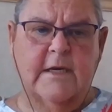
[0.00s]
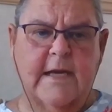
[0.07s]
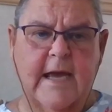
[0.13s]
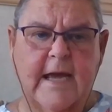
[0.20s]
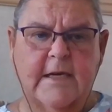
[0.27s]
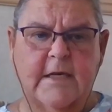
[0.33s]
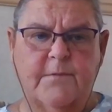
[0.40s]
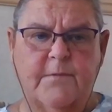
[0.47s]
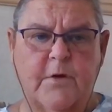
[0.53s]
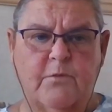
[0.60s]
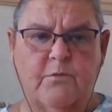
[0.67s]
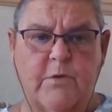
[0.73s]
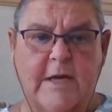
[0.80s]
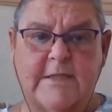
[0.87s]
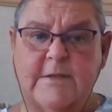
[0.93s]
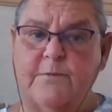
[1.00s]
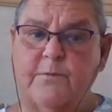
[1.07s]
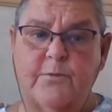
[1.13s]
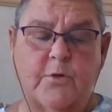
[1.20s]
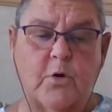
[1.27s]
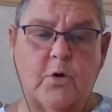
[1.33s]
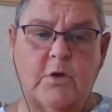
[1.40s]
a kind of a red
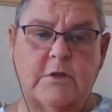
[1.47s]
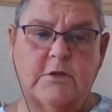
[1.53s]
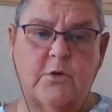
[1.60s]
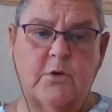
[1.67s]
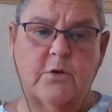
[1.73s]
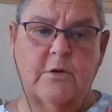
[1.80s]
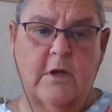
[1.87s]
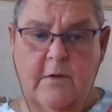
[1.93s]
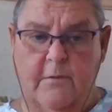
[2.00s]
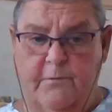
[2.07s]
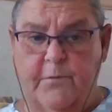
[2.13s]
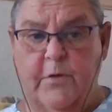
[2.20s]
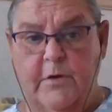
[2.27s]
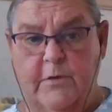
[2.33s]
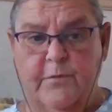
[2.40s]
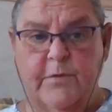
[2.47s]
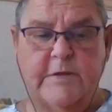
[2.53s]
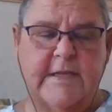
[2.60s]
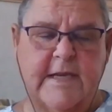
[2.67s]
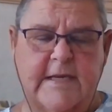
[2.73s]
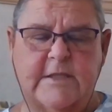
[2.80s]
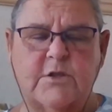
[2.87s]
floor, so for tennis
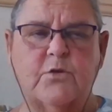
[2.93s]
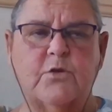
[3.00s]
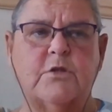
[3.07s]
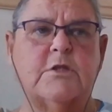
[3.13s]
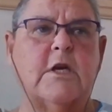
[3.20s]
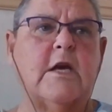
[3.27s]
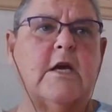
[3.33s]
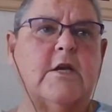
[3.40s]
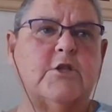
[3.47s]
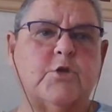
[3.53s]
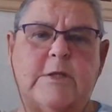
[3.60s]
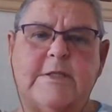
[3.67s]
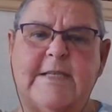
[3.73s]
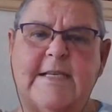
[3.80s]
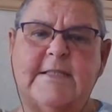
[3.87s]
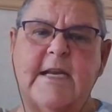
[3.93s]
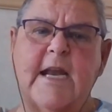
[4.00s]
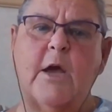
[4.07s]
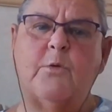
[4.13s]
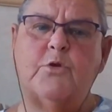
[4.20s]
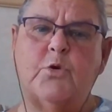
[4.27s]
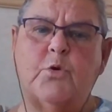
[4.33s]
courts. So it is an
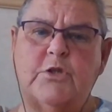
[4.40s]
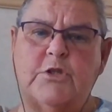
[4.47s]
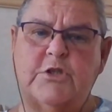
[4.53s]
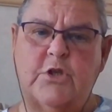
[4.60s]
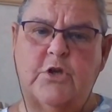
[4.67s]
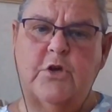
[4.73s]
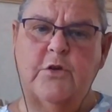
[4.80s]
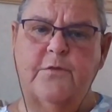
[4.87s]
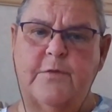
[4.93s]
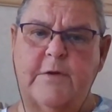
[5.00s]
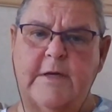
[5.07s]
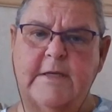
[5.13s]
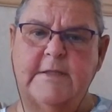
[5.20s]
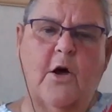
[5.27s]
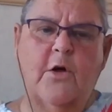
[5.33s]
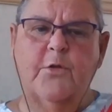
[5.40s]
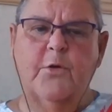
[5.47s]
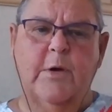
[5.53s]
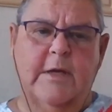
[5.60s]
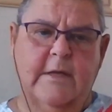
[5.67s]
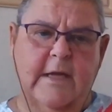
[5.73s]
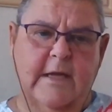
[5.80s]
outdoor surface,
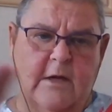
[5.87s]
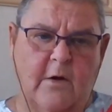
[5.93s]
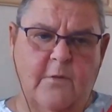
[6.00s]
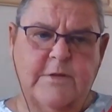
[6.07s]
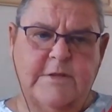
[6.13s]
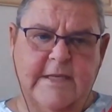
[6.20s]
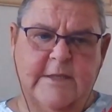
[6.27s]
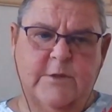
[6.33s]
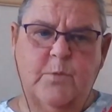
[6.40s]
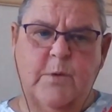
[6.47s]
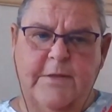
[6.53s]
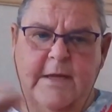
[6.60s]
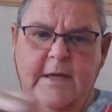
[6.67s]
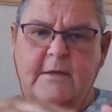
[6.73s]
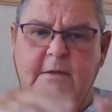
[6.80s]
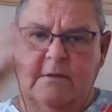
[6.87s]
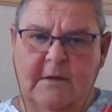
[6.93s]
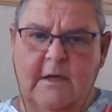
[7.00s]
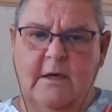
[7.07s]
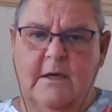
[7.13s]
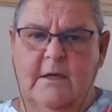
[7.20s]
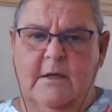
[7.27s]
although it obviously it's within
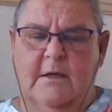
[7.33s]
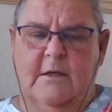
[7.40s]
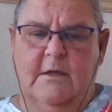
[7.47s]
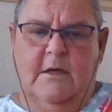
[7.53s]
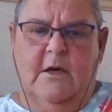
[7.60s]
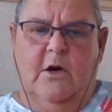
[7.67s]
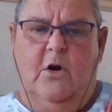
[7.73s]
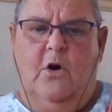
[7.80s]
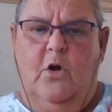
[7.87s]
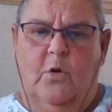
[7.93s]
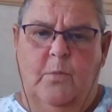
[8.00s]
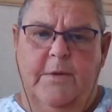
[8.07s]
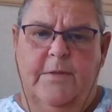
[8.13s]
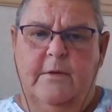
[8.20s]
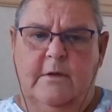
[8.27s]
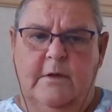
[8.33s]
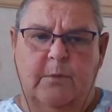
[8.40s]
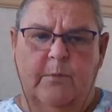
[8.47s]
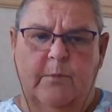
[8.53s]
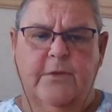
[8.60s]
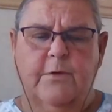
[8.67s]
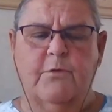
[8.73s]
a hall with the
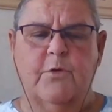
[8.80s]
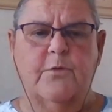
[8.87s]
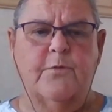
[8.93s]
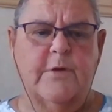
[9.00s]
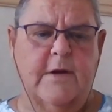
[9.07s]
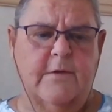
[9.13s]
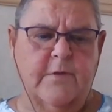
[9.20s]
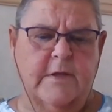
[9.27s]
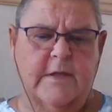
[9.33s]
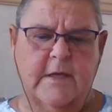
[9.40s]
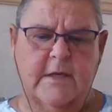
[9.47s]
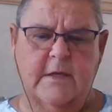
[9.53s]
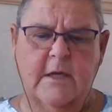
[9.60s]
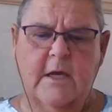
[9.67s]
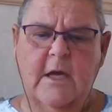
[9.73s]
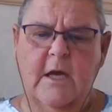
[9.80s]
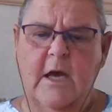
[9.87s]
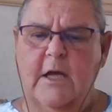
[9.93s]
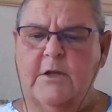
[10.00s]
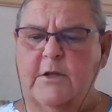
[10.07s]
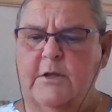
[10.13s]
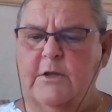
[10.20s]
roof and everything. And
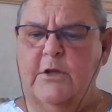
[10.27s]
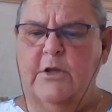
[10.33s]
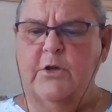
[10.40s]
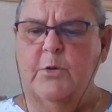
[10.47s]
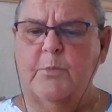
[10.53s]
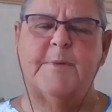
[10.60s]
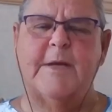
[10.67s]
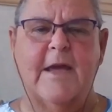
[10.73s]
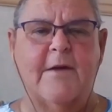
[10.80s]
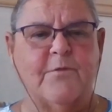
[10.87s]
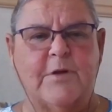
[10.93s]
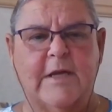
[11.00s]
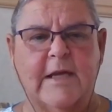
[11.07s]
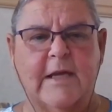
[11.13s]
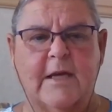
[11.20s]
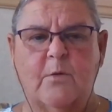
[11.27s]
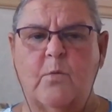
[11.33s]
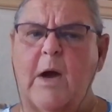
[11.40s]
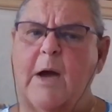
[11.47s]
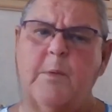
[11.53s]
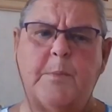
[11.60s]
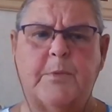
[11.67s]
the number of people that ask me every year,
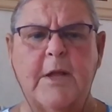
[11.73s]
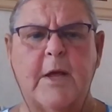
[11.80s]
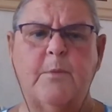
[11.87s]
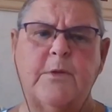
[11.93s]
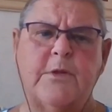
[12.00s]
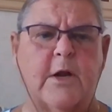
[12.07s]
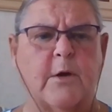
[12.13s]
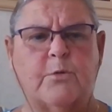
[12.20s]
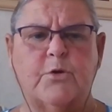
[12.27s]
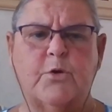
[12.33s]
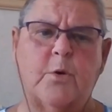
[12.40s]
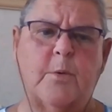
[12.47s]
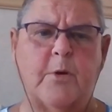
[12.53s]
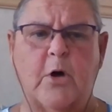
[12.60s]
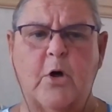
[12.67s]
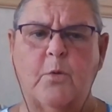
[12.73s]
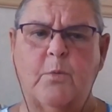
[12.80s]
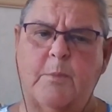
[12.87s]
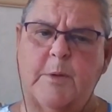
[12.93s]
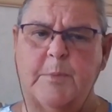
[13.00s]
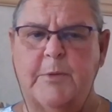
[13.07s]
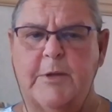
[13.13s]
why are we playing with an outdoor ball when
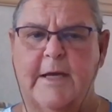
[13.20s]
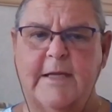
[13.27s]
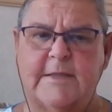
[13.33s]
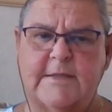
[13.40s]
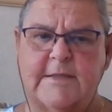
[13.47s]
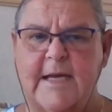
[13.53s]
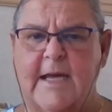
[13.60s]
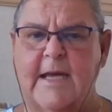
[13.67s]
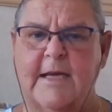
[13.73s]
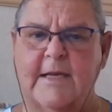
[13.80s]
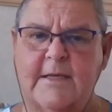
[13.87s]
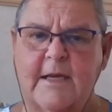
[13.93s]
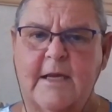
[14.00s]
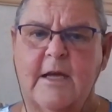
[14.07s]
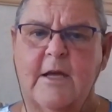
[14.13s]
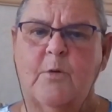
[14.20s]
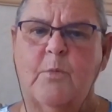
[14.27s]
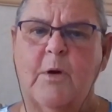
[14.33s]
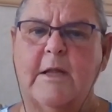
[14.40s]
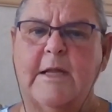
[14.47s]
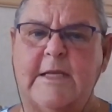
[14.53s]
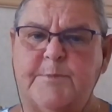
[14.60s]
we play inside? Well,
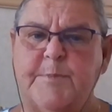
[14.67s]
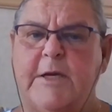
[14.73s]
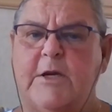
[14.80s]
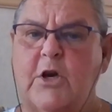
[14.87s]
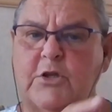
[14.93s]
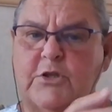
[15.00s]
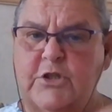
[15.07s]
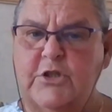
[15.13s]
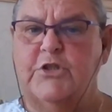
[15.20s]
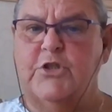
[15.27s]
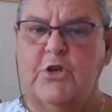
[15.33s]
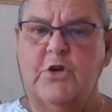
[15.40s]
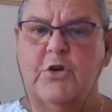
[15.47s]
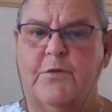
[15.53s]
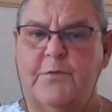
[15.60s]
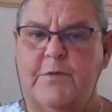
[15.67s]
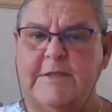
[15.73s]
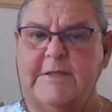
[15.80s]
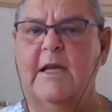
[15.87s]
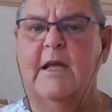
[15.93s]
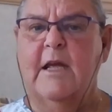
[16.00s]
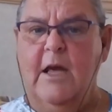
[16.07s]
it's because the surface is
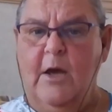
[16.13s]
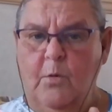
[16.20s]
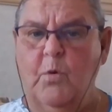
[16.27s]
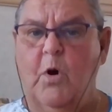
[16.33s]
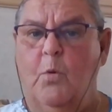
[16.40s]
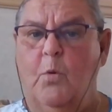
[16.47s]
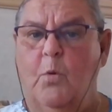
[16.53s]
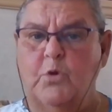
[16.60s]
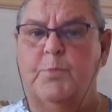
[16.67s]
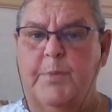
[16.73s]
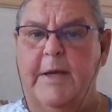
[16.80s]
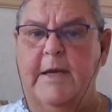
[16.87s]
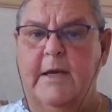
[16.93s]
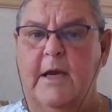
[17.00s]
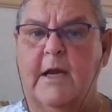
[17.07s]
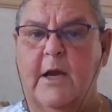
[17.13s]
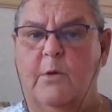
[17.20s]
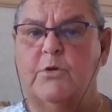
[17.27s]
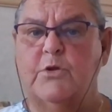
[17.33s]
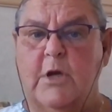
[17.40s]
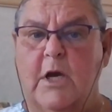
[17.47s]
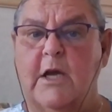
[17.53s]
actually what be an
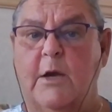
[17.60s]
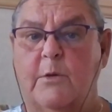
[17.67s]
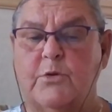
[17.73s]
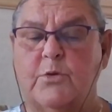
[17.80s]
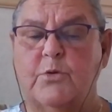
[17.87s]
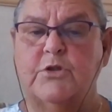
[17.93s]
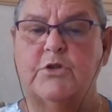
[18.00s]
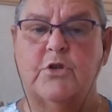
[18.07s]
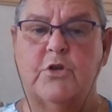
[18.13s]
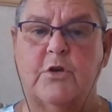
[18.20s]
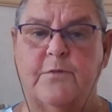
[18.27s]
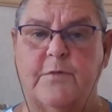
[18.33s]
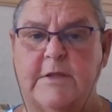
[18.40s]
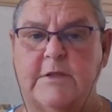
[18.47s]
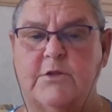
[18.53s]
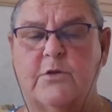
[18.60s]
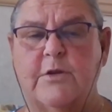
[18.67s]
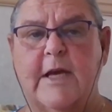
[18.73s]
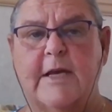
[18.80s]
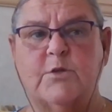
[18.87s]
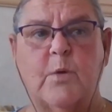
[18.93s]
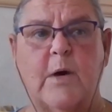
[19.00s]
outdoor surface. So that's why
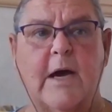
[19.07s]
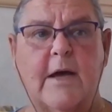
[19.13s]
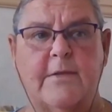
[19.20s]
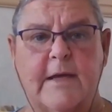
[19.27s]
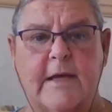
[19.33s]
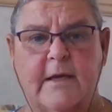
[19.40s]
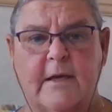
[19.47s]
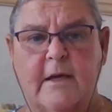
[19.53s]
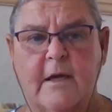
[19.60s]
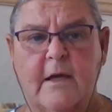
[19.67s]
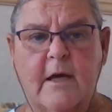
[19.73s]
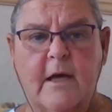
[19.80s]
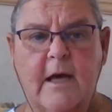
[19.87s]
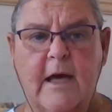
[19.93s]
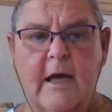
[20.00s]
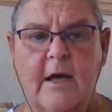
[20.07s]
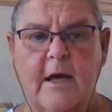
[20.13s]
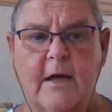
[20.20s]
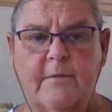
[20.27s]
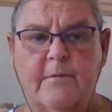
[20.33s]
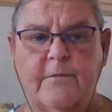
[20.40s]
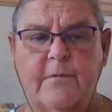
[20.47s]
the Franklin
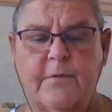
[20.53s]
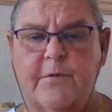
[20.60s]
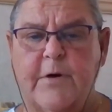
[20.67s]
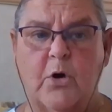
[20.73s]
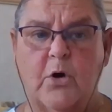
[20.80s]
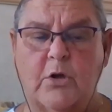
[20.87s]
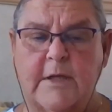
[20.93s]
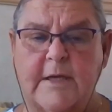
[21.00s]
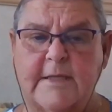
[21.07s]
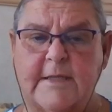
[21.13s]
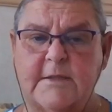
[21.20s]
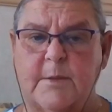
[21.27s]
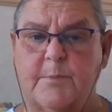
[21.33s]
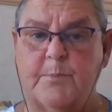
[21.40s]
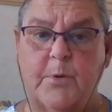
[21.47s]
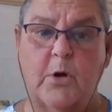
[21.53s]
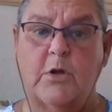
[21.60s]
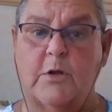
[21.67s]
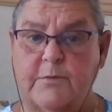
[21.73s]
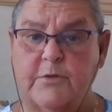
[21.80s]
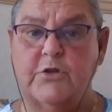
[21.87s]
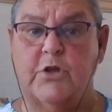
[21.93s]
X40 ball is the
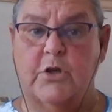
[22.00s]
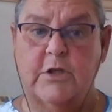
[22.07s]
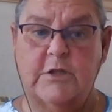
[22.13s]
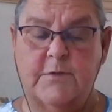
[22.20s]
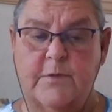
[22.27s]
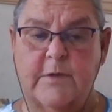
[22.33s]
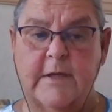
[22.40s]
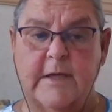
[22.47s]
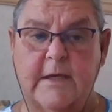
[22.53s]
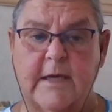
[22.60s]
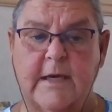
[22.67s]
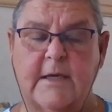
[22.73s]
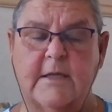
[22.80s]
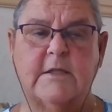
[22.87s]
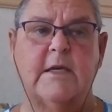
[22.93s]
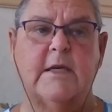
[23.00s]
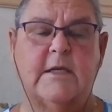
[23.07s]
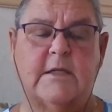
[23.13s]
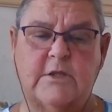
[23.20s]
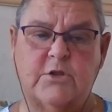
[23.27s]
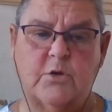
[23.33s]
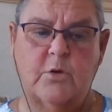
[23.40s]
ball of choice for the English
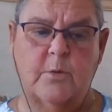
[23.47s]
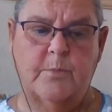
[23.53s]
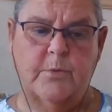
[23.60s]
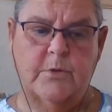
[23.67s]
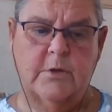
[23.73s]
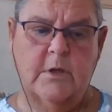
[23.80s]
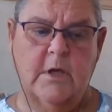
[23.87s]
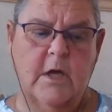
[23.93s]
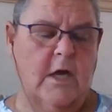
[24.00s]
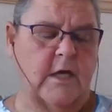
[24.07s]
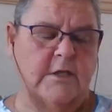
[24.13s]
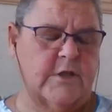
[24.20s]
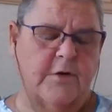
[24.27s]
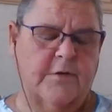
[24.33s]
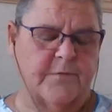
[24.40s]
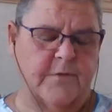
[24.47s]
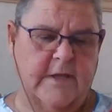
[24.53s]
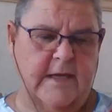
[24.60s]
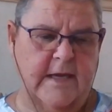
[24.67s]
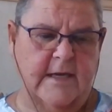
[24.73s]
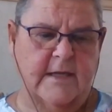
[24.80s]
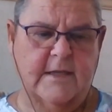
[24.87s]
Open. Sorry, for the
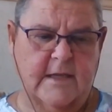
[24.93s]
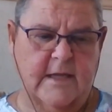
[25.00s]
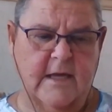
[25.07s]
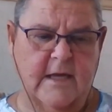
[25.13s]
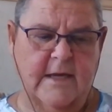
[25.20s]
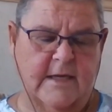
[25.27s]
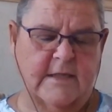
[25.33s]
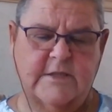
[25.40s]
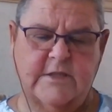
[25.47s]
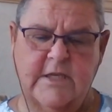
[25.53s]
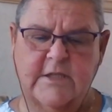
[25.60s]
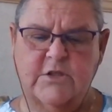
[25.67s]
English Nationals,